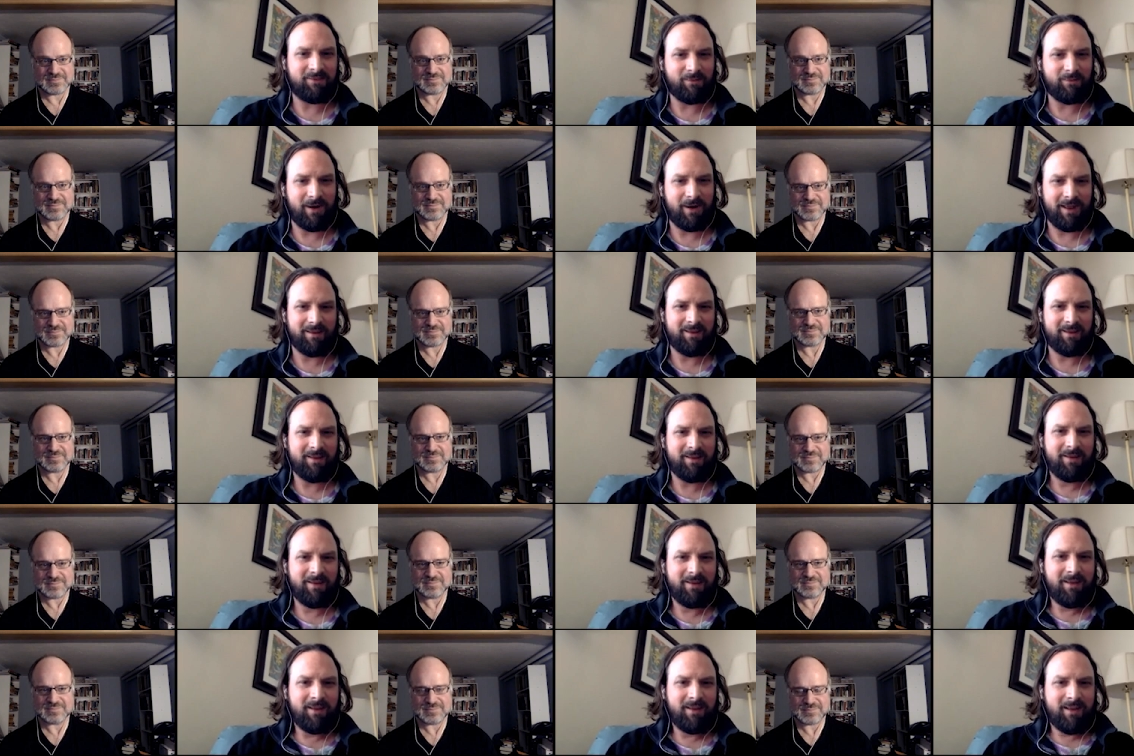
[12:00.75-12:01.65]
Speaker 1: thread,
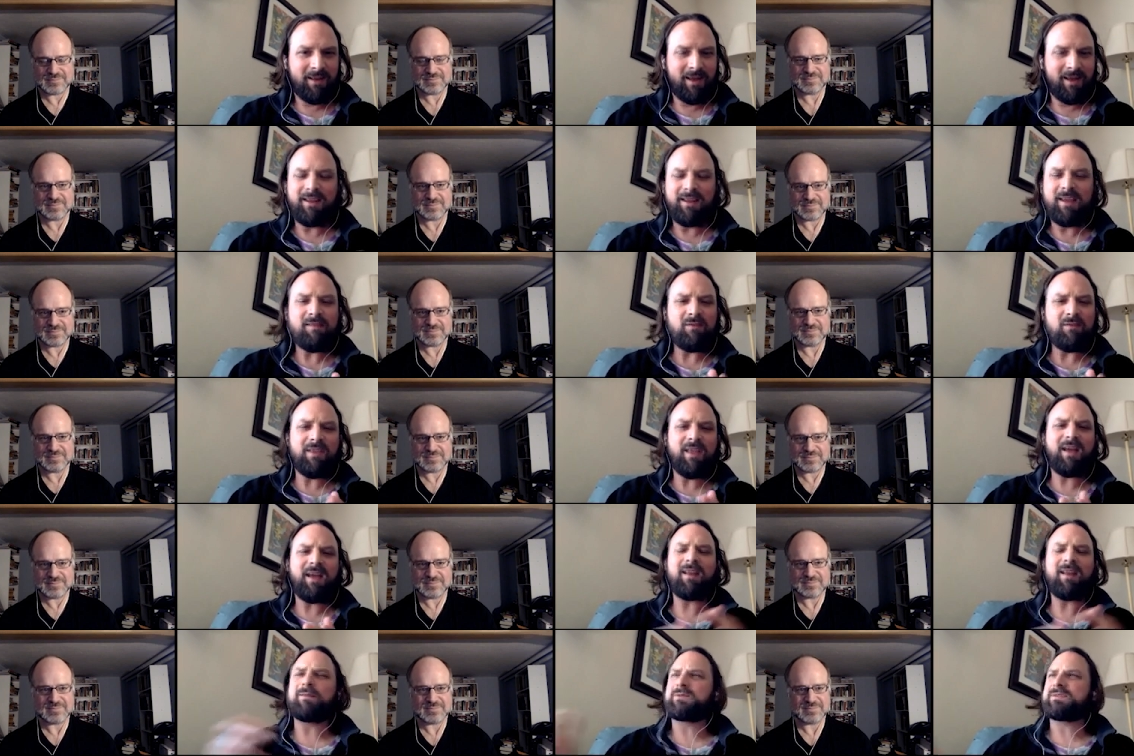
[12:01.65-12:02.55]
and
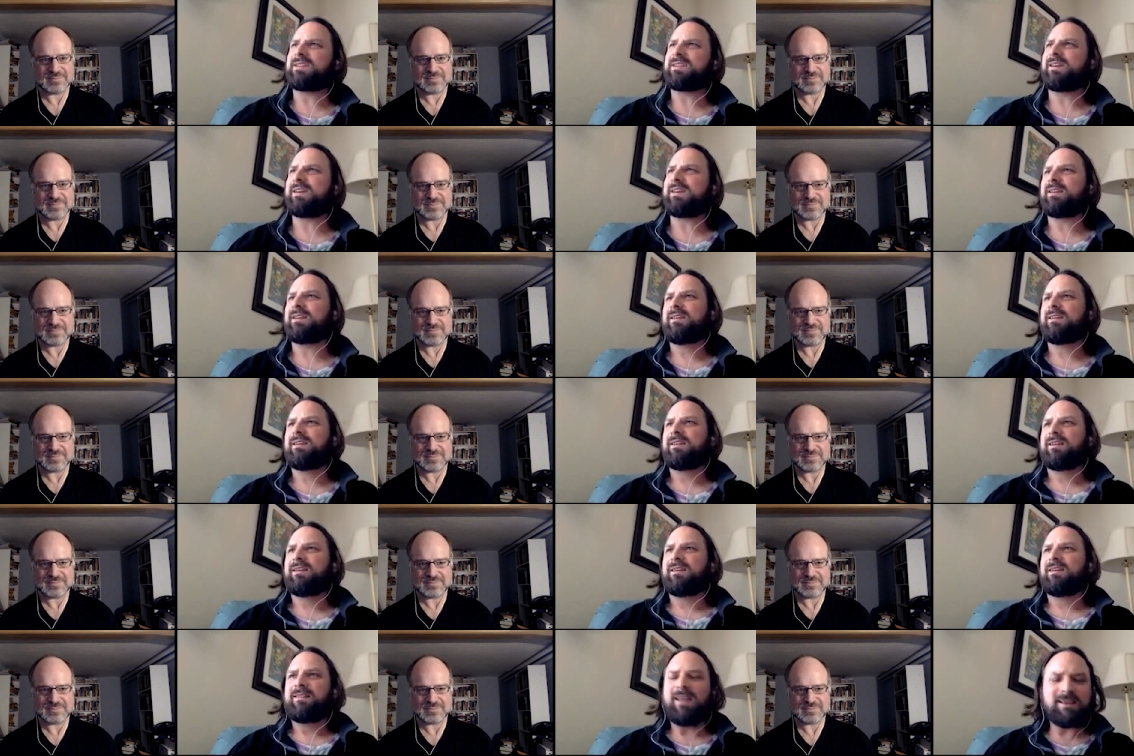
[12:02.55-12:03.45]
even that I was like,
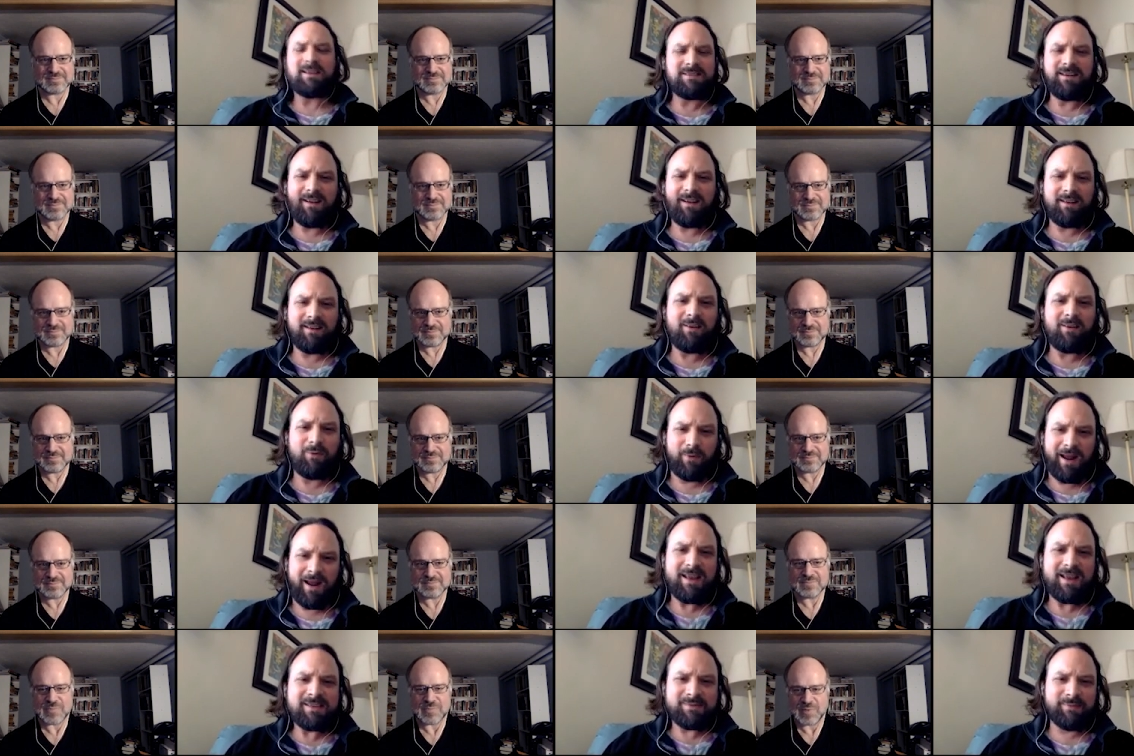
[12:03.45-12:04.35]
that's not
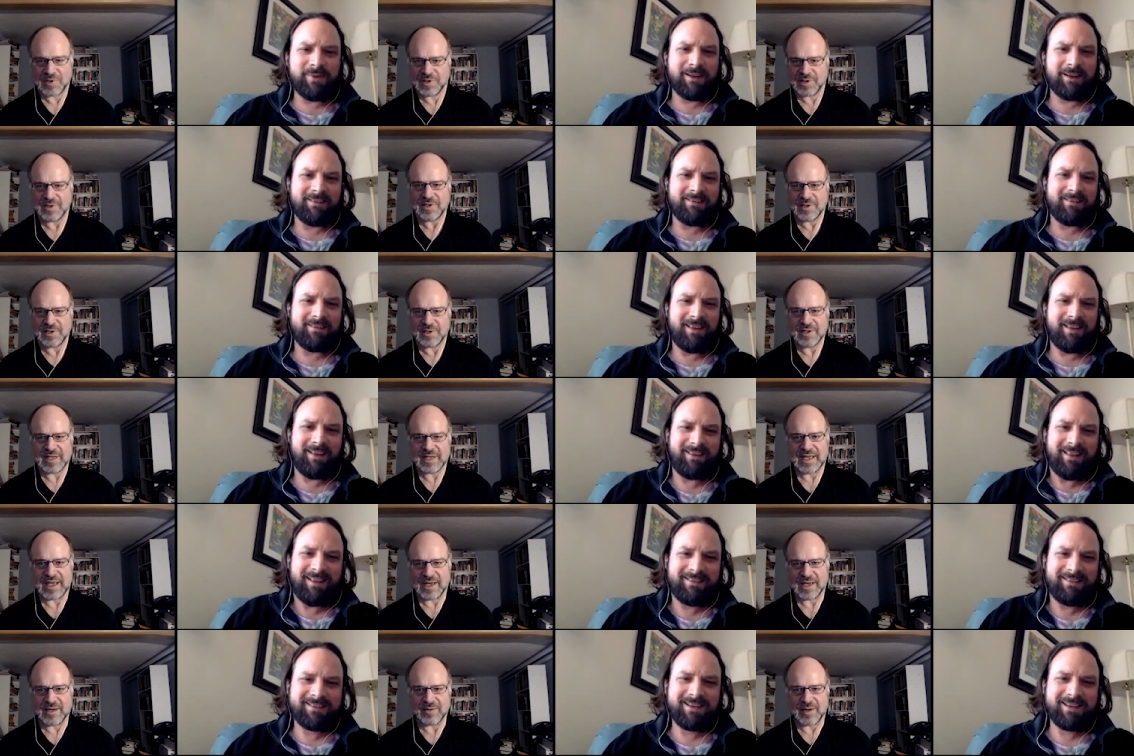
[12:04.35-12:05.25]
harassment.
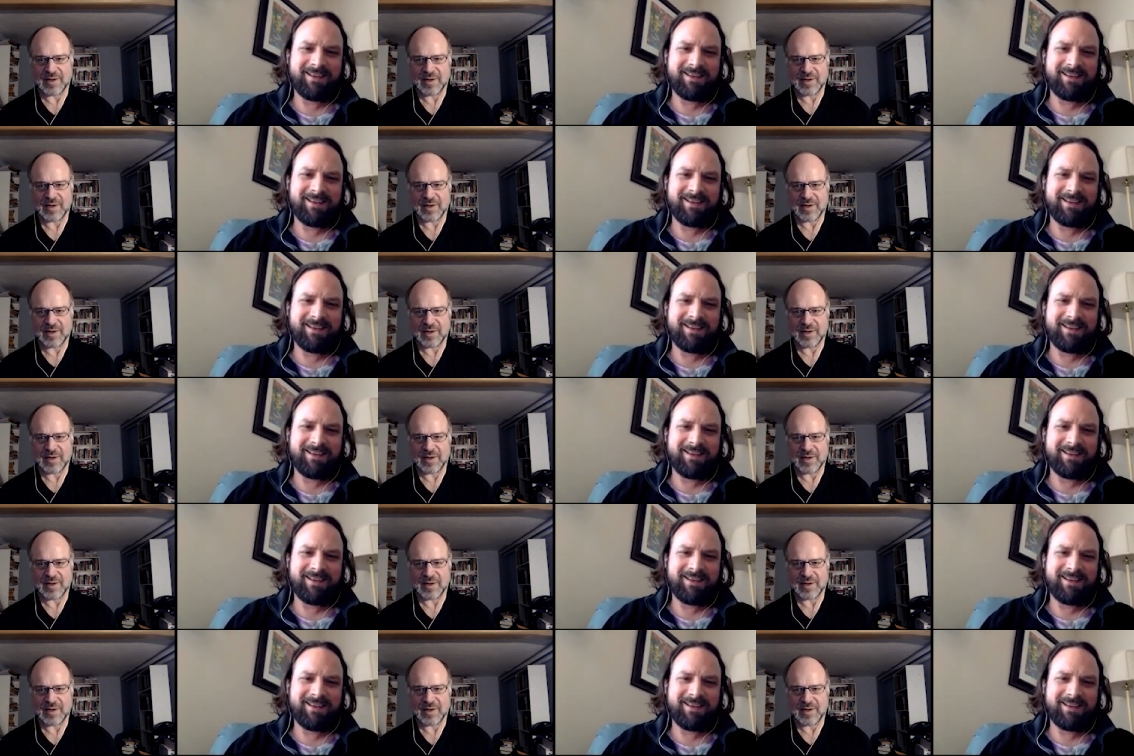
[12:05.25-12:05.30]
Yeah, I